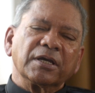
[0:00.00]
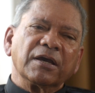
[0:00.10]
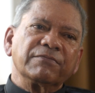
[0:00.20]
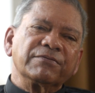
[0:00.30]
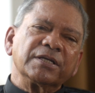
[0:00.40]

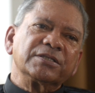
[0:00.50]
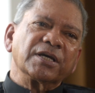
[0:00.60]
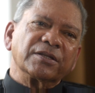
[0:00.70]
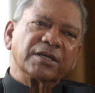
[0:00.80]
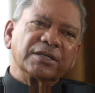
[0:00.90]
Every
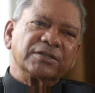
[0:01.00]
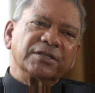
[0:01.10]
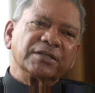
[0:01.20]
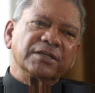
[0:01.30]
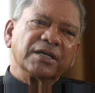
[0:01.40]

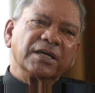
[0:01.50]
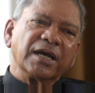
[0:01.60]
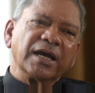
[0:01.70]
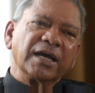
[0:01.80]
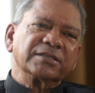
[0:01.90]
generation
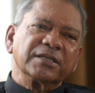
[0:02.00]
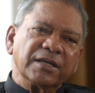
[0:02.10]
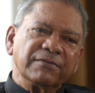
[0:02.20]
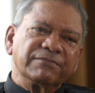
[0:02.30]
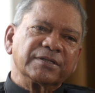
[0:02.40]
has
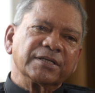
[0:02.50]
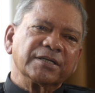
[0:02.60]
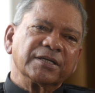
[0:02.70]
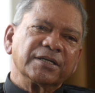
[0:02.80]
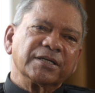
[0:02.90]
lived
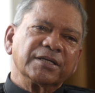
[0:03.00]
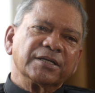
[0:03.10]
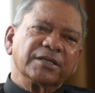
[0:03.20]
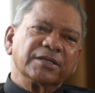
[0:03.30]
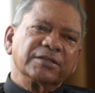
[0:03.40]

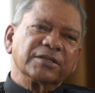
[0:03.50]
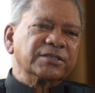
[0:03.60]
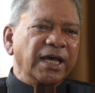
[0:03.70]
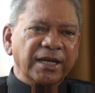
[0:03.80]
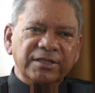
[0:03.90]
the
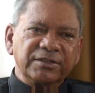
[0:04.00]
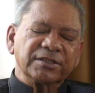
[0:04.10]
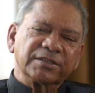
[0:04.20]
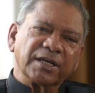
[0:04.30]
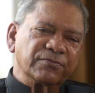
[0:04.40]

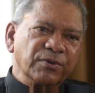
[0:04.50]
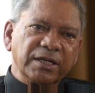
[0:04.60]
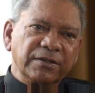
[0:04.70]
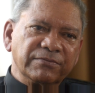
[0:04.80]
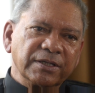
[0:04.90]
challenges that we are
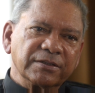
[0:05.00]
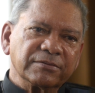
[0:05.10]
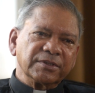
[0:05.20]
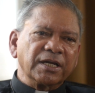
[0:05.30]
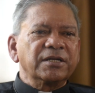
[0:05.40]
living.
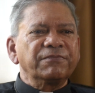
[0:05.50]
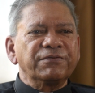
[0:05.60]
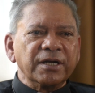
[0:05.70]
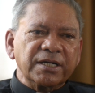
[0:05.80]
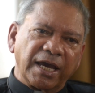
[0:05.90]
There are
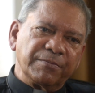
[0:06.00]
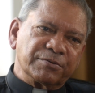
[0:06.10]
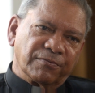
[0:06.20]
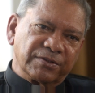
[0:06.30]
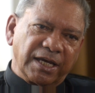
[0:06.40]
different
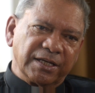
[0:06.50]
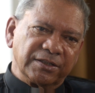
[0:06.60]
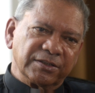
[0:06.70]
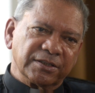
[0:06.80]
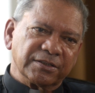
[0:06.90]
types of
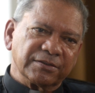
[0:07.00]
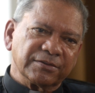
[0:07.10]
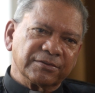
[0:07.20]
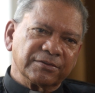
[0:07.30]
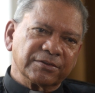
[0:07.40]
challenges,
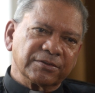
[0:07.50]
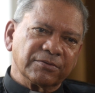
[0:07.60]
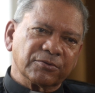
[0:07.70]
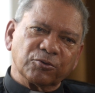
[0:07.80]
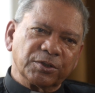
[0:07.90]

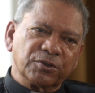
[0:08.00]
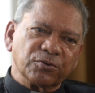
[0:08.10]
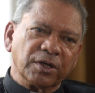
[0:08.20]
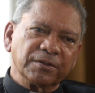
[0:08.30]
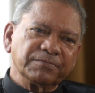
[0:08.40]
to be sure,